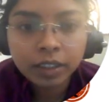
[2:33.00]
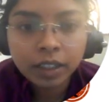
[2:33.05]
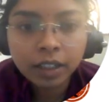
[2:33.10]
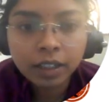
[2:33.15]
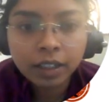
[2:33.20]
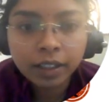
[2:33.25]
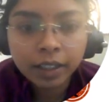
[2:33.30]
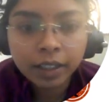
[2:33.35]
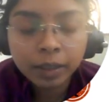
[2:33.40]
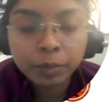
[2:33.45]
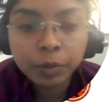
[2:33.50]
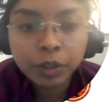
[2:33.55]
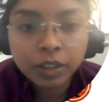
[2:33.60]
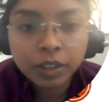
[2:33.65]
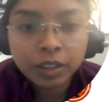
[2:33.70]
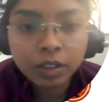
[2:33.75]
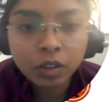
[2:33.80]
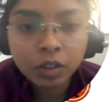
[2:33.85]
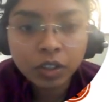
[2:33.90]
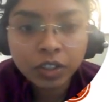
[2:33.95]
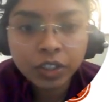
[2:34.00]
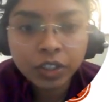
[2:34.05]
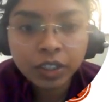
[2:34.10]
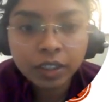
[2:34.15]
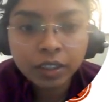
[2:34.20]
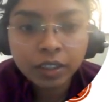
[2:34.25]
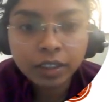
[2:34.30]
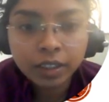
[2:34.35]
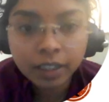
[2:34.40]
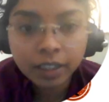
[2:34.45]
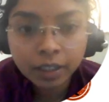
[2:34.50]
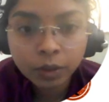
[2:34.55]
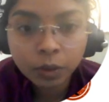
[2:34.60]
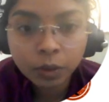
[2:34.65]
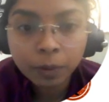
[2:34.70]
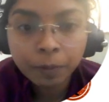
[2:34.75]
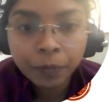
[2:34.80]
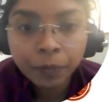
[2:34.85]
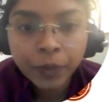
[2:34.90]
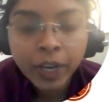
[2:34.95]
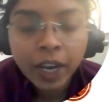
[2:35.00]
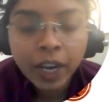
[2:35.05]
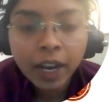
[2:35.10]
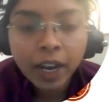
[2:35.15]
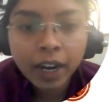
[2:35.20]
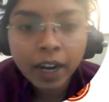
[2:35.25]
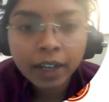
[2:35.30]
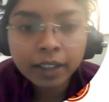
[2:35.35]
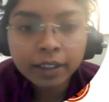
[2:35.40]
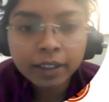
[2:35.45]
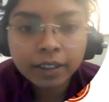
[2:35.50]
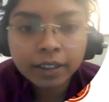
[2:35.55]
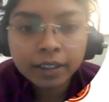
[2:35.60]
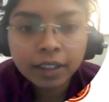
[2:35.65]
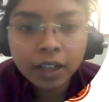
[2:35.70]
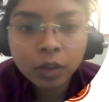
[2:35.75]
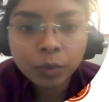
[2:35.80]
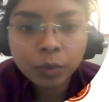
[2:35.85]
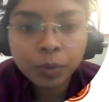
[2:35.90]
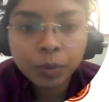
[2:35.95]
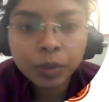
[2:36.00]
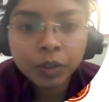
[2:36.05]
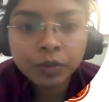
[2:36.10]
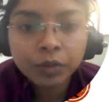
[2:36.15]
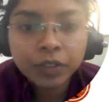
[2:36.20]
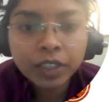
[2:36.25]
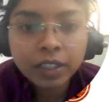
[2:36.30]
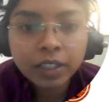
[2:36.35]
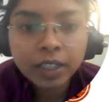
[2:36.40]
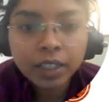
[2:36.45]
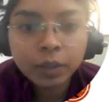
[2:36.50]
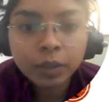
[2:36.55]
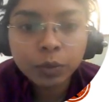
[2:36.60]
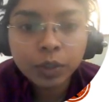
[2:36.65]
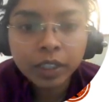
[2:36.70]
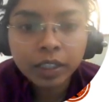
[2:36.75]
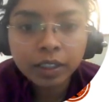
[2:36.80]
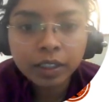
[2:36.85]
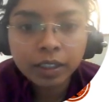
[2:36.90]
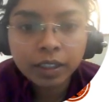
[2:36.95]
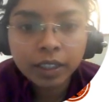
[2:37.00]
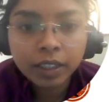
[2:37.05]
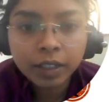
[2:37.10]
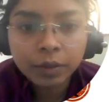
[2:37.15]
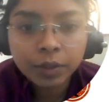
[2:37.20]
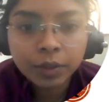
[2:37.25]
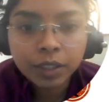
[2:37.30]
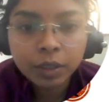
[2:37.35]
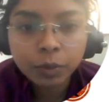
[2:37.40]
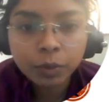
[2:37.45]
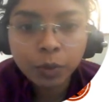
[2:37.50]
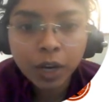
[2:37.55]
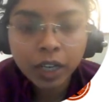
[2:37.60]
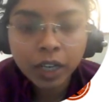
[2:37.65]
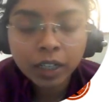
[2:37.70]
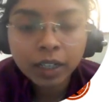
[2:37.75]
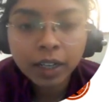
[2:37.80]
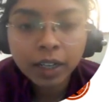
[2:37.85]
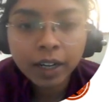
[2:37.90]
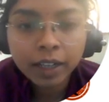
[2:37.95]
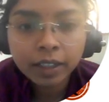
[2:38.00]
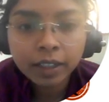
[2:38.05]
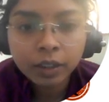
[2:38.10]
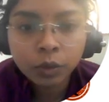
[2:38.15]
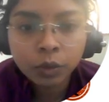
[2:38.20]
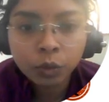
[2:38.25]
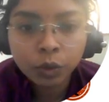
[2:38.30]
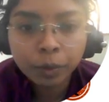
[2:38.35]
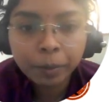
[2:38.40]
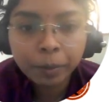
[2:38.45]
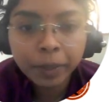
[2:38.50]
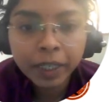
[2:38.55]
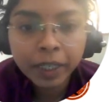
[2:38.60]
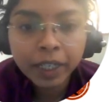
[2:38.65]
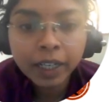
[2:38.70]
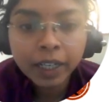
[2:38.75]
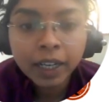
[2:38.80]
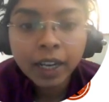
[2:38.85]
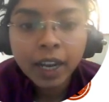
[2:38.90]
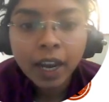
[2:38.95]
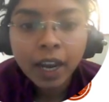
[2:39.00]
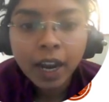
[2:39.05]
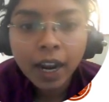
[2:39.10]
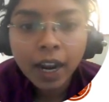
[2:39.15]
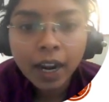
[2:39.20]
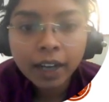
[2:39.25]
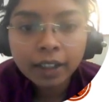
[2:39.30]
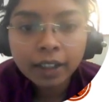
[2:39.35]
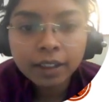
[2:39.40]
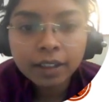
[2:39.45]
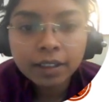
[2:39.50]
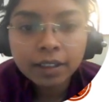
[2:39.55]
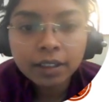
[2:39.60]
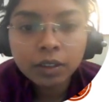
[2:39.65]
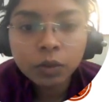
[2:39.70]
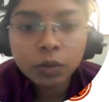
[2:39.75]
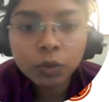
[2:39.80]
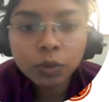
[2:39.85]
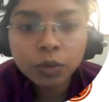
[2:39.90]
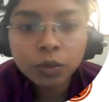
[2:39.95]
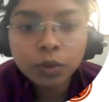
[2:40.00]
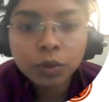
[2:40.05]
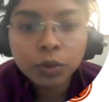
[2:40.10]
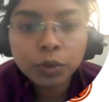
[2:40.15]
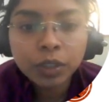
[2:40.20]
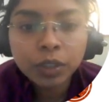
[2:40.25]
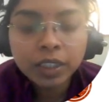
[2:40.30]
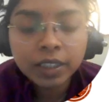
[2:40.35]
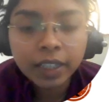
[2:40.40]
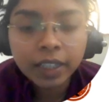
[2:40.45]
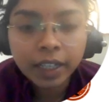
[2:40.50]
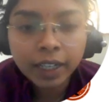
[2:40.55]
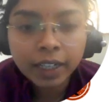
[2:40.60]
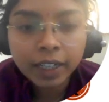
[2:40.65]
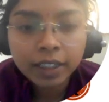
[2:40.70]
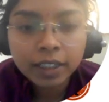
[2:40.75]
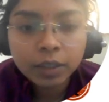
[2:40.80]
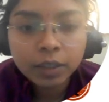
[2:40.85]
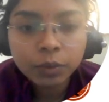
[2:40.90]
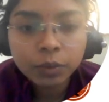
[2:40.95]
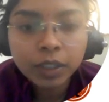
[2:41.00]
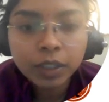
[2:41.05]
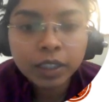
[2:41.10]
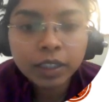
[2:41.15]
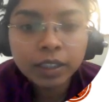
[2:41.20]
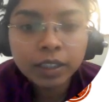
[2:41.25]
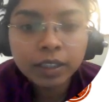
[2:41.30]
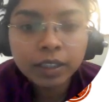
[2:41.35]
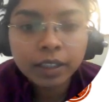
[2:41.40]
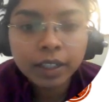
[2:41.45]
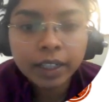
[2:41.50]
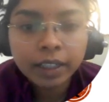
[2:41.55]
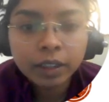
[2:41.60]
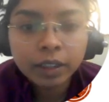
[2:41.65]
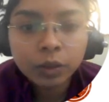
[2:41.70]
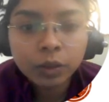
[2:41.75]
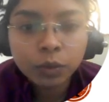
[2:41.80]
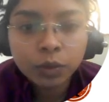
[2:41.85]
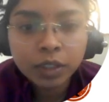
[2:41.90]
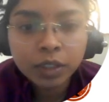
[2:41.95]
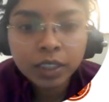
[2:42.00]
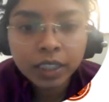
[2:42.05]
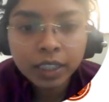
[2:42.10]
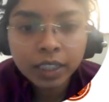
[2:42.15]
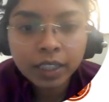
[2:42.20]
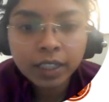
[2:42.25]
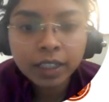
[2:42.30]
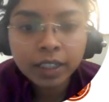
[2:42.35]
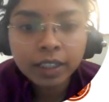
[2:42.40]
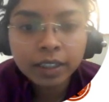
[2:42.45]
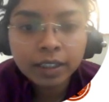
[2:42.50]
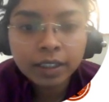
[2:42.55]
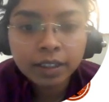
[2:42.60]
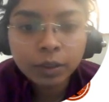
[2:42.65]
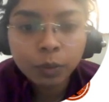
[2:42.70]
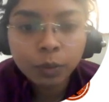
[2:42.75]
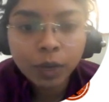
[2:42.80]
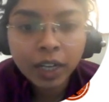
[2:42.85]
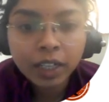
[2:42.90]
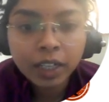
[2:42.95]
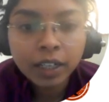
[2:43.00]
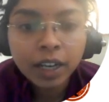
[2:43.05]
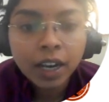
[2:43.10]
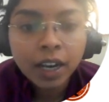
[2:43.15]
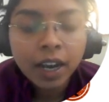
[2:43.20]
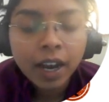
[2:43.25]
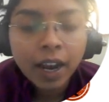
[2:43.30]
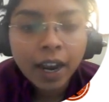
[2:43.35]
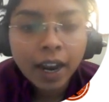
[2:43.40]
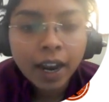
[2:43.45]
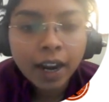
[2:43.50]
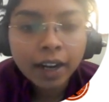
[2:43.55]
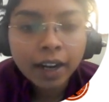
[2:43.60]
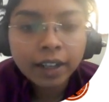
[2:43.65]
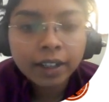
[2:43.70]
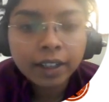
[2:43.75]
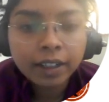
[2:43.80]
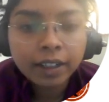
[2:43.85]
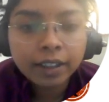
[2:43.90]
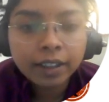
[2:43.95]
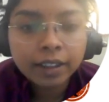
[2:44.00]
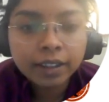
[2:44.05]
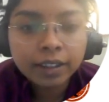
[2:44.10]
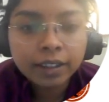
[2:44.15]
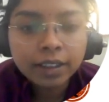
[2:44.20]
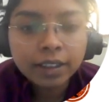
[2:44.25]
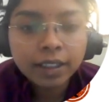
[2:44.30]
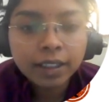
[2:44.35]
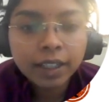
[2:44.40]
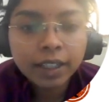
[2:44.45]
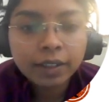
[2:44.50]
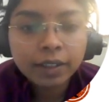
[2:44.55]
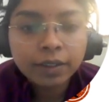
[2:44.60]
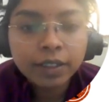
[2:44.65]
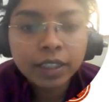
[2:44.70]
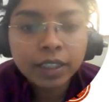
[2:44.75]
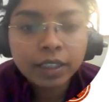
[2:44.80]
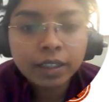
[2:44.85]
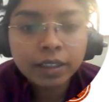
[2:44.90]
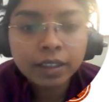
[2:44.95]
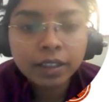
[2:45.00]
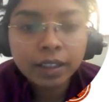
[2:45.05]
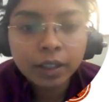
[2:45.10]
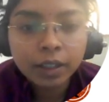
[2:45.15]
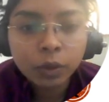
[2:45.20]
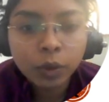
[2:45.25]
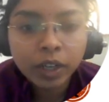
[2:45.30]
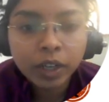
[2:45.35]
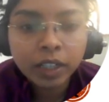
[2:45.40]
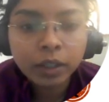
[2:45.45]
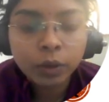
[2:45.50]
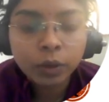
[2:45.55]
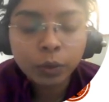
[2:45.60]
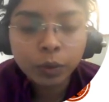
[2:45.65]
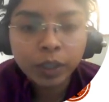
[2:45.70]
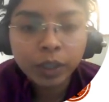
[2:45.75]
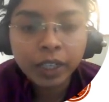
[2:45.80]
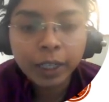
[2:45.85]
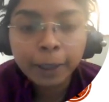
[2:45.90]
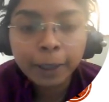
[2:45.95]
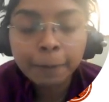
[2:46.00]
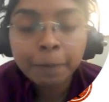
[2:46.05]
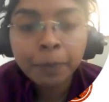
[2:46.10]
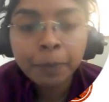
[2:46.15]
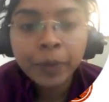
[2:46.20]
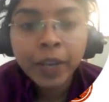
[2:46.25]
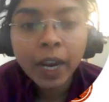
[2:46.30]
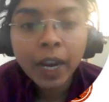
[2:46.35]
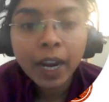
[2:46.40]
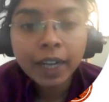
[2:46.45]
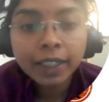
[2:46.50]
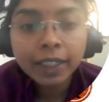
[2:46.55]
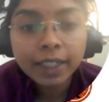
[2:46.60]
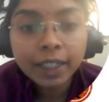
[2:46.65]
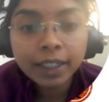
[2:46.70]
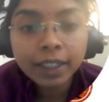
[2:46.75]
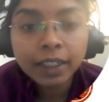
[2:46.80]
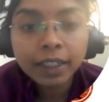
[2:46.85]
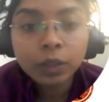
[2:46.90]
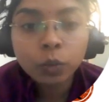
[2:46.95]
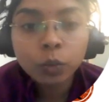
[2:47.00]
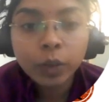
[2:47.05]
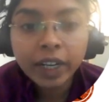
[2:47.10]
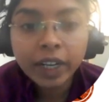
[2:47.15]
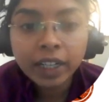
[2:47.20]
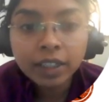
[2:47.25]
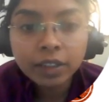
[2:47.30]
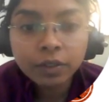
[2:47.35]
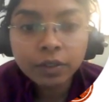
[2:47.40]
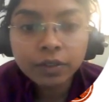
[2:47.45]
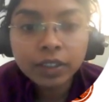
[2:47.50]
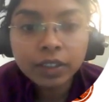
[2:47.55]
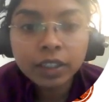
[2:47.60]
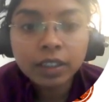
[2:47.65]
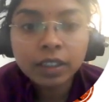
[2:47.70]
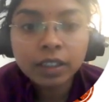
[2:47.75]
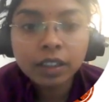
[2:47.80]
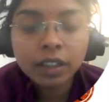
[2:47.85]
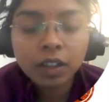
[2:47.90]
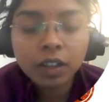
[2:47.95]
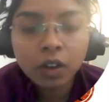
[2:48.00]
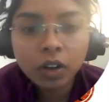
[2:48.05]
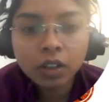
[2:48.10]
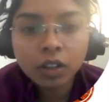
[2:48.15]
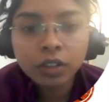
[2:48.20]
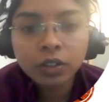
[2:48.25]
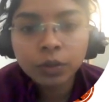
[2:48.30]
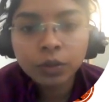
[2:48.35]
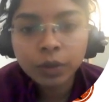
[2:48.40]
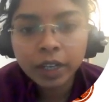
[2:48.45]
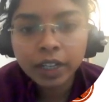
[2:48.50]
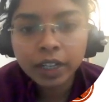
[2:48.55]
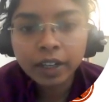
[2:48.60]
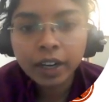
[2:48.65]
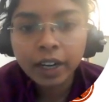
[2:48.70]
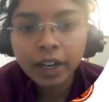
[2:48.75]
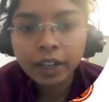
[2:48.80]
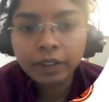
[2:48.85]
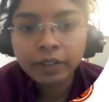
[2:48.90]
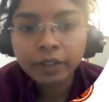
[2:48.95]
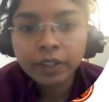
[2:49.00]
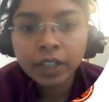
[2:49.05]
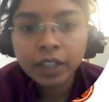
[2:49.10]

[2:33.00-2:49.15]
input is logic 0 and the output of this inverter gives us 1 at node B, and this goes to the second inverter at node C, it is 1, and this gives us 0 at node D, and then it waits for the clock to arrive.